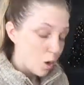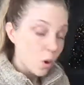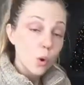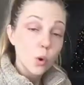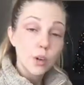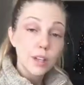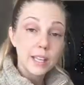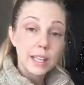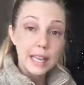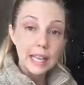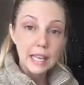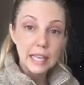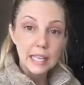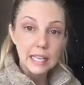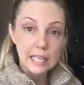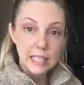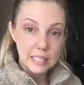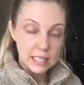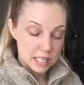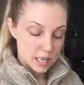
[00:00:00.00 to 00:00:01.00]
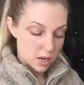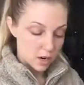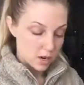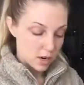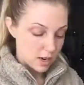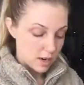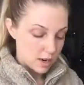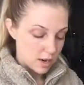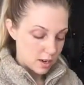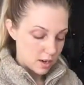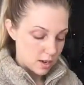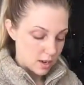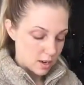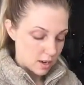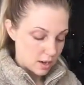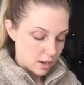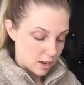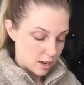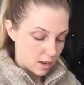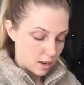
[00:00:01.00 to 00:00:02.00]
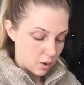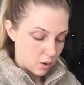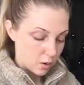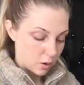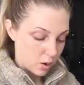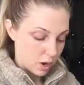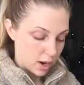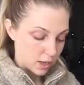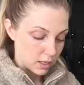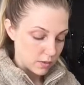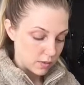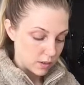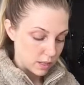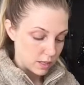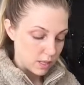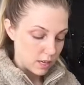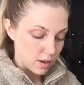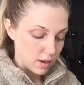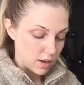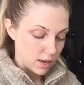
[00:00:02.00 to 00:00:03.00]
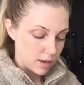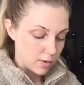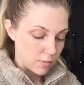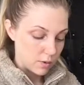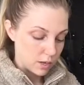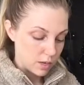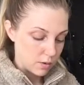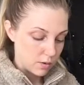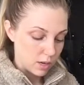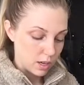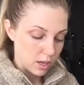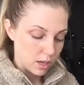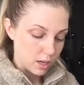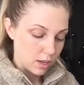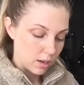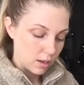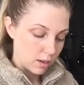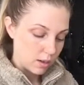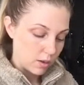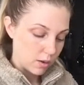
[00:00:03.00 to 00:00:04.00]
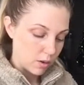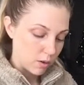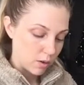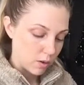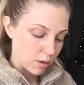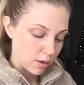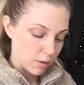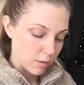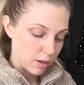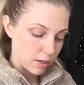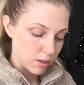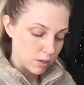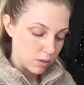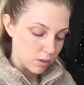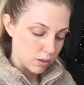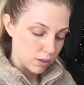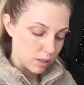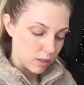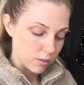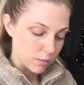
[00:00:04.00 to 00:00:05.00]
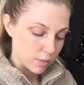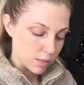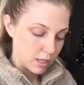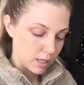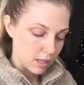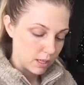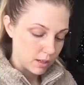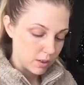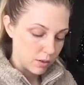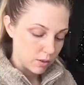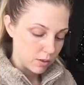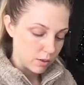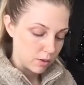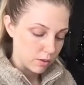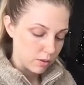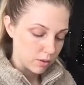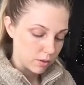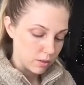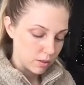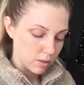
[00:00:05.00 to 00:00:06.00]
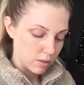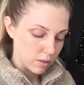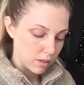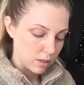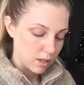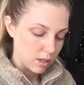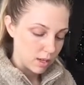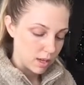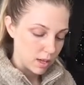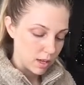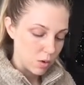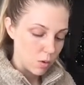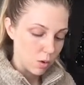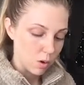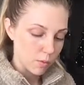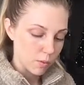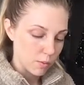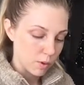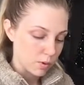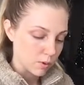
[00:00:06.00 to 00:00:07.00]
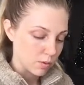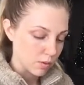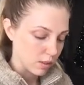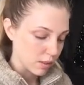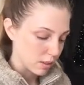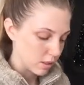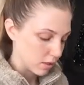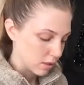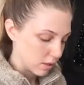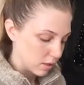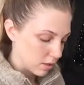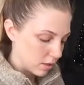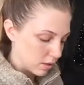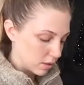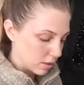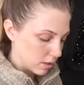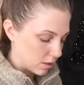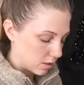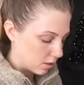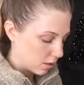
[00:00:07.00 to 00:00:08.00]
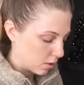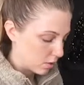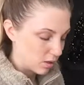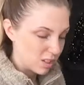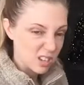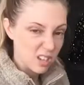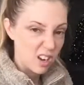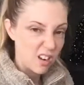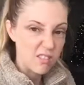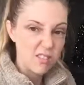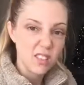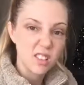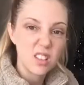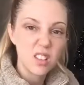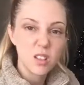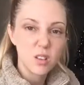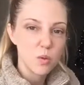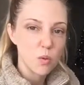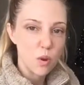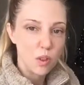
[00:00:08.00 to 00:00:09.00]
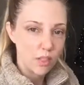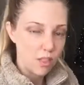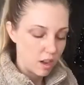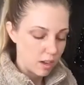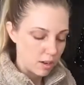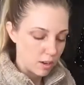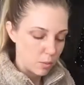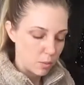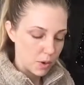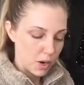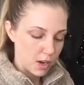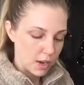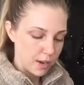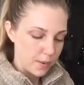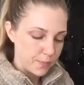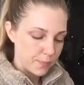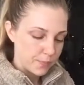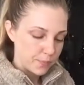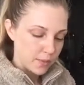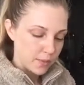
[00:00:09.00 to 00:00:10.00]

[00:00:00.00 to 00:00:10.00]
organic dairy or grass-fed dairy when you get it. Otherwise you're going to be getting all those yucky hormones and gross stuff, and you don't want that in your body.